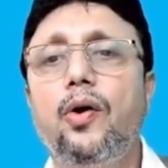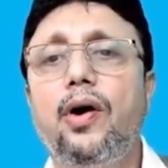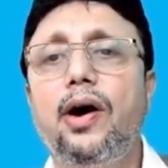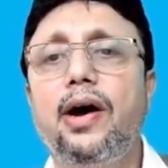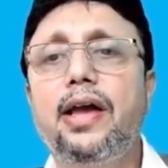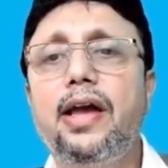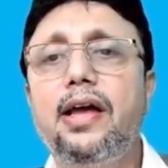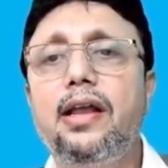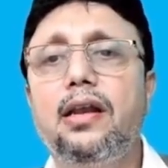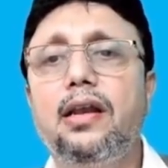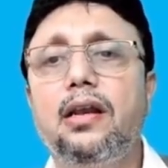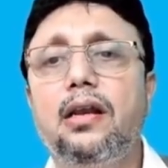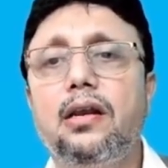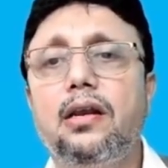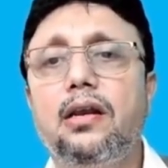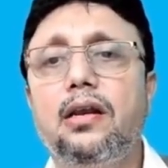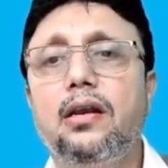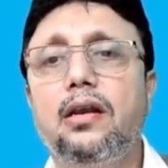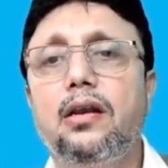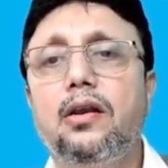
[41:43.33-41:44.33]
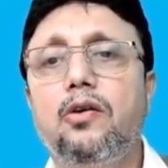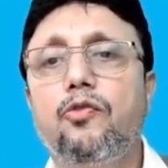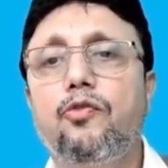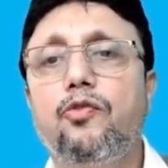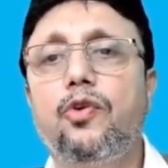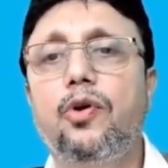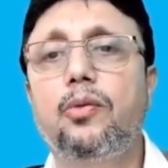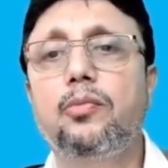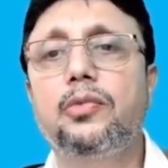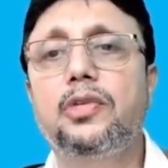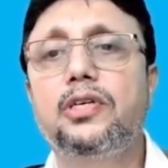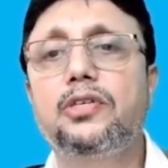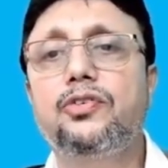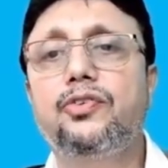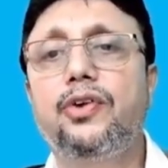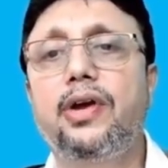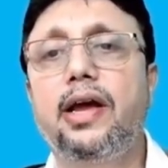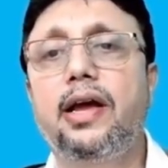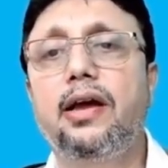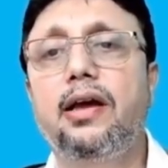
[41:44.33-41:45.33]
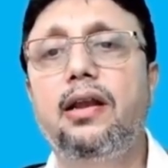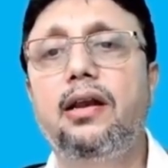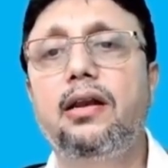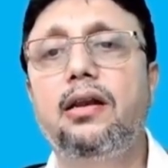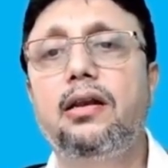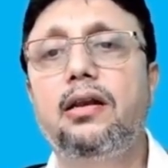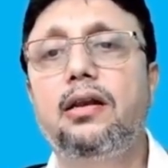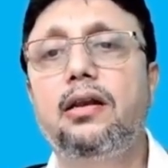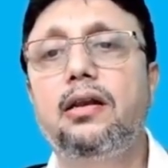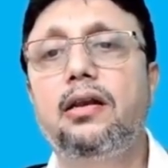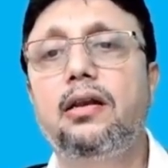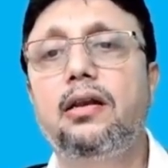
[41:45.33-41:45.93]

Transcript: Now again, from this triangle,